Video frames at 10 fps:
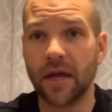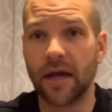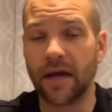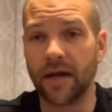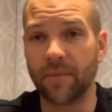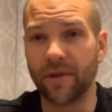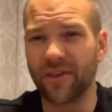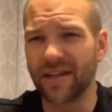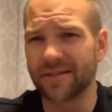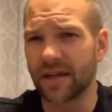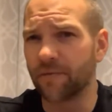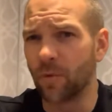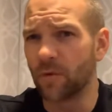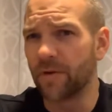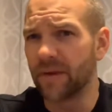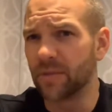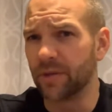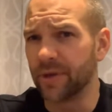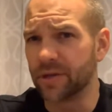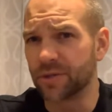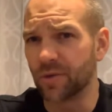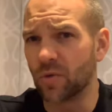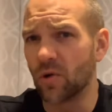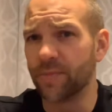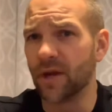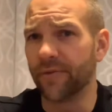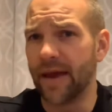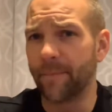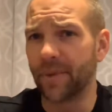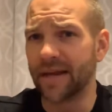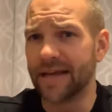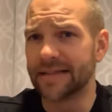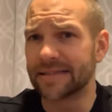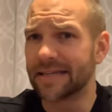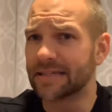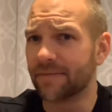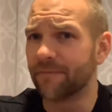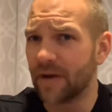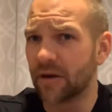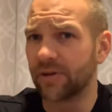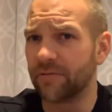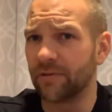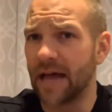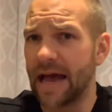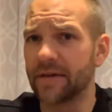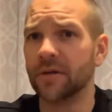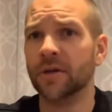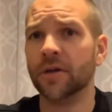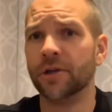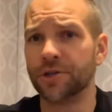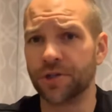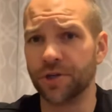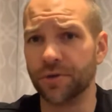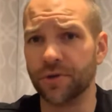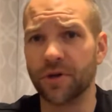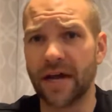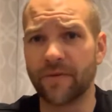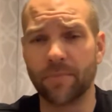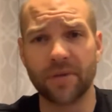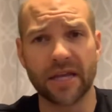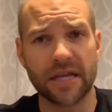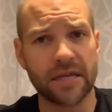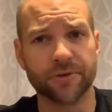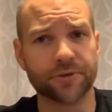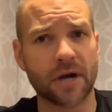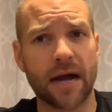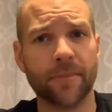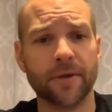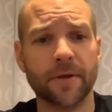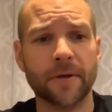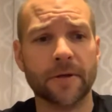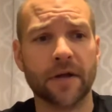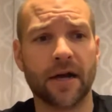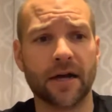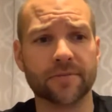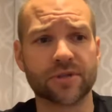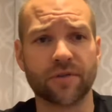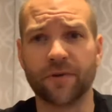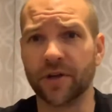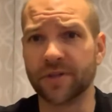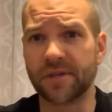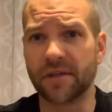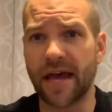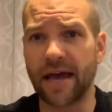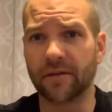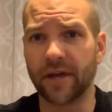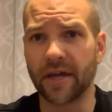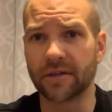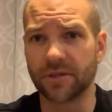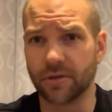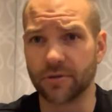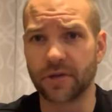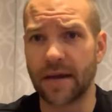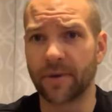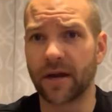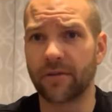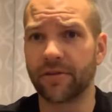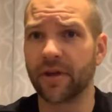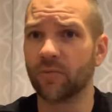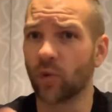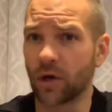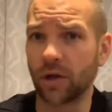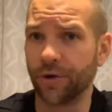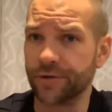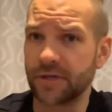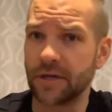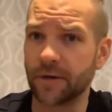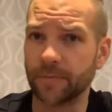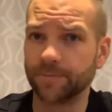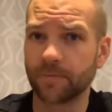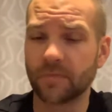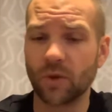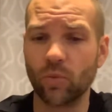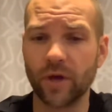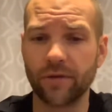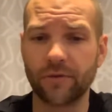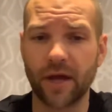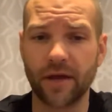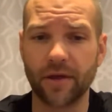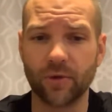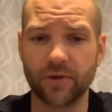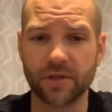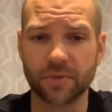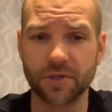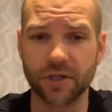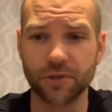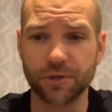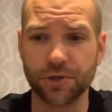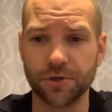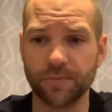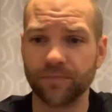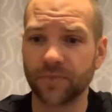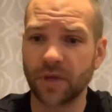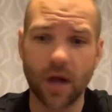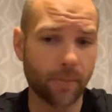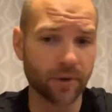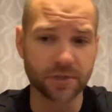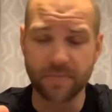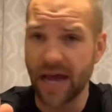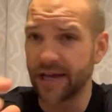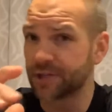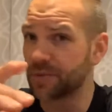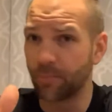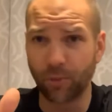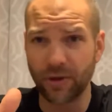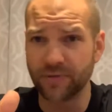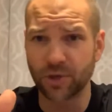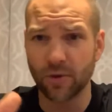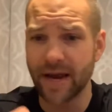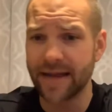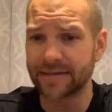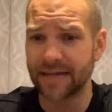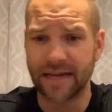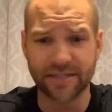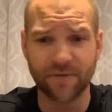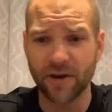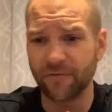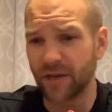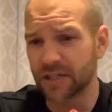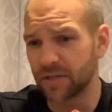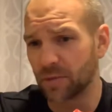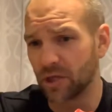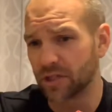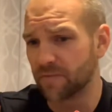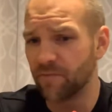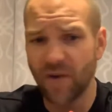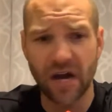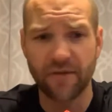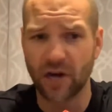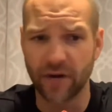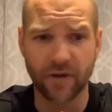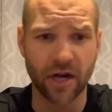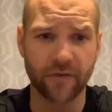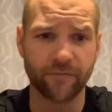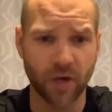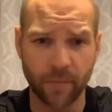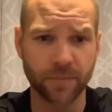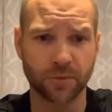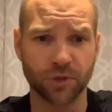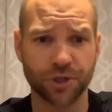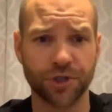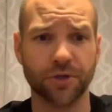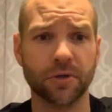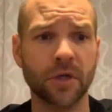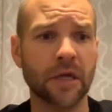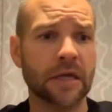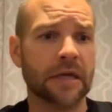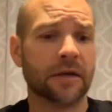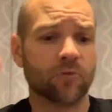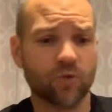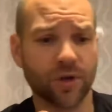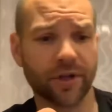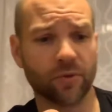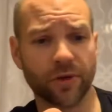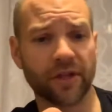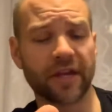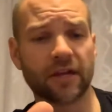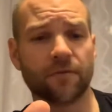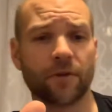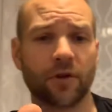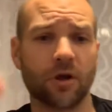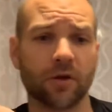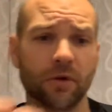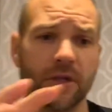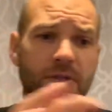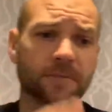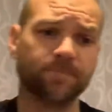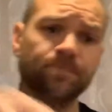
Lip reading: I think it's like 4 or 5 millimeters. Don't quote me on that, but it's a fairly flat shoe. You don't have a big heel drop. So if you're into that like zero drop kind of thing, we're close here with this particular shoe. Uppers mesh, breathes great. It's very flexible. It's very, very, very comfortable shoe. Really, really like it for the long runs.